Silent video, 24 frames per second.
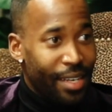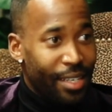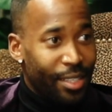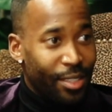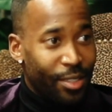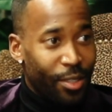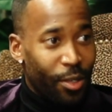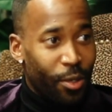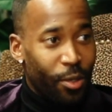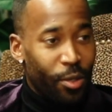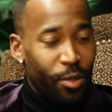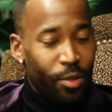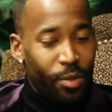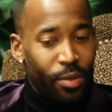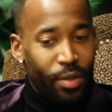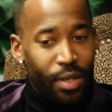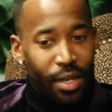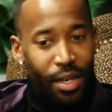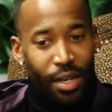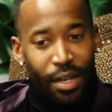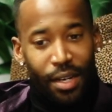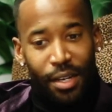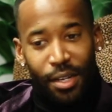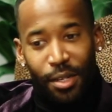So
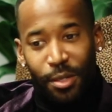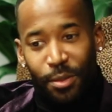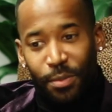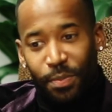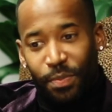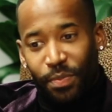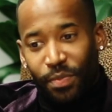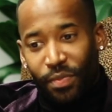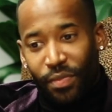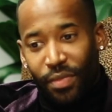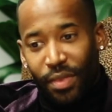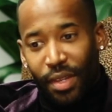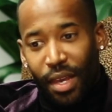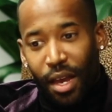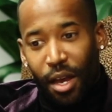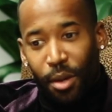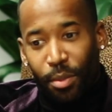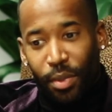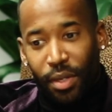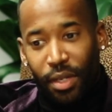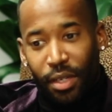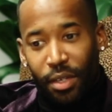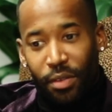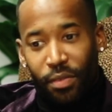I
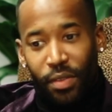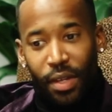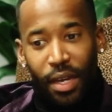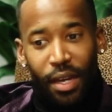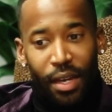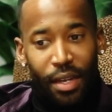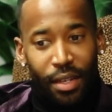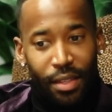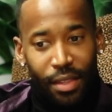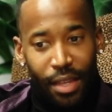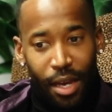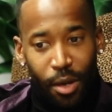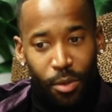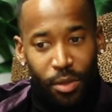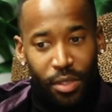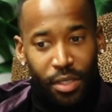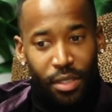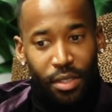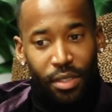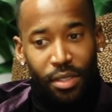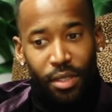believe that was just